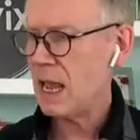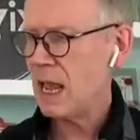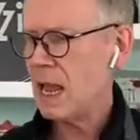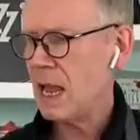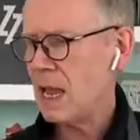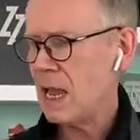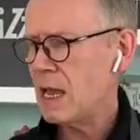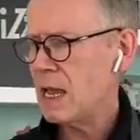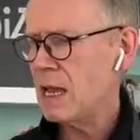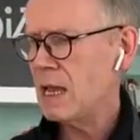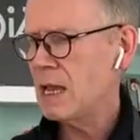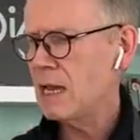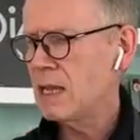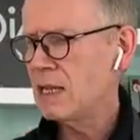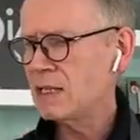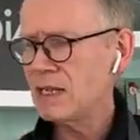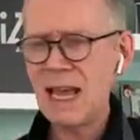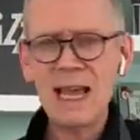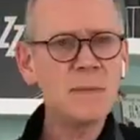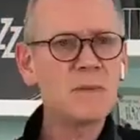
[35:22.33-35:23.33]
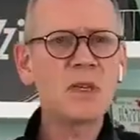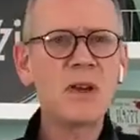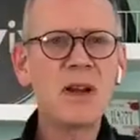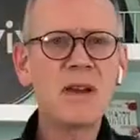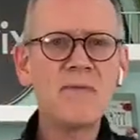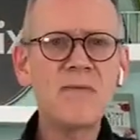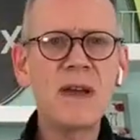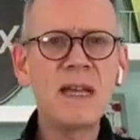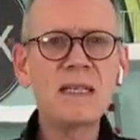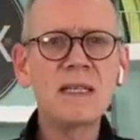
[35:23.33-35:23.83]
is
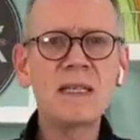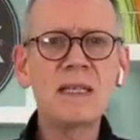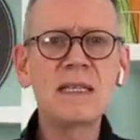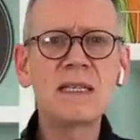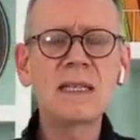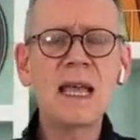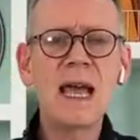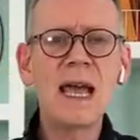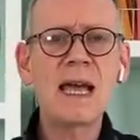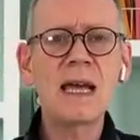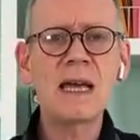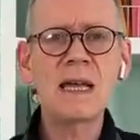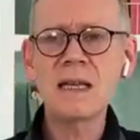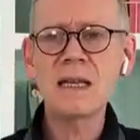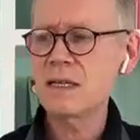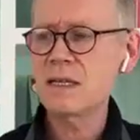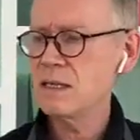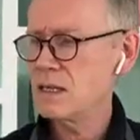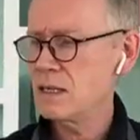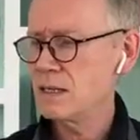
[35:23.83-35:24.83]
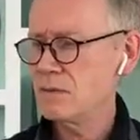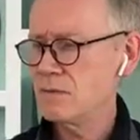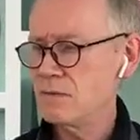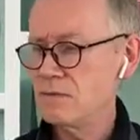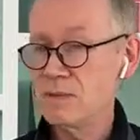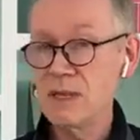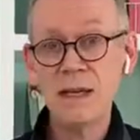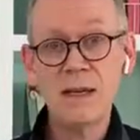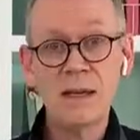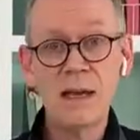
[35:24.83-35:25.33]
abstract faces and
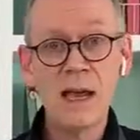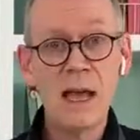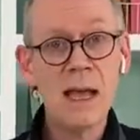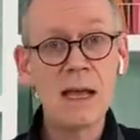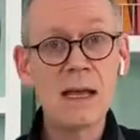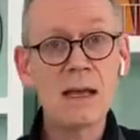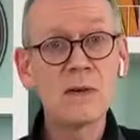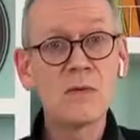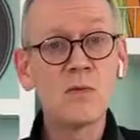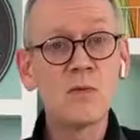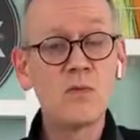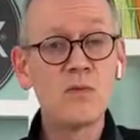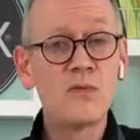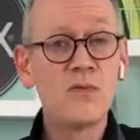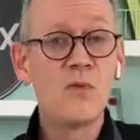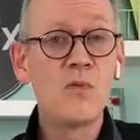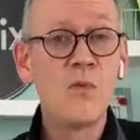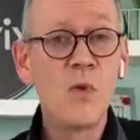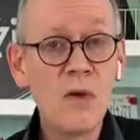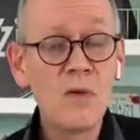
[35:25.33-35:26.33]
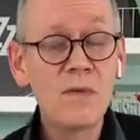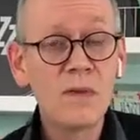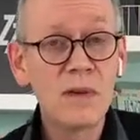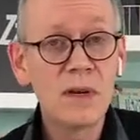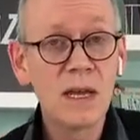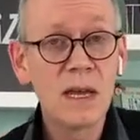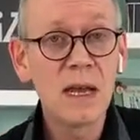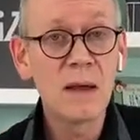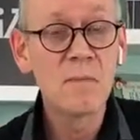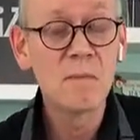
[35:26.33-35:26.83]
yeah, and the woven
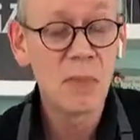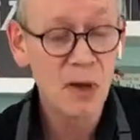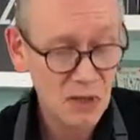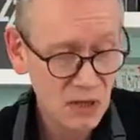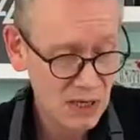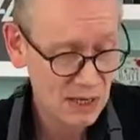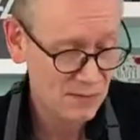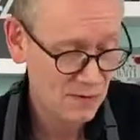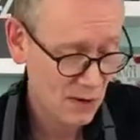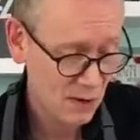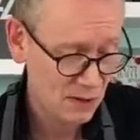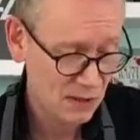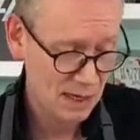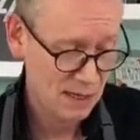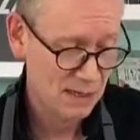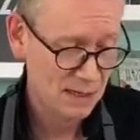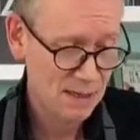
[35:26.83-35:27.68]
embossing folder.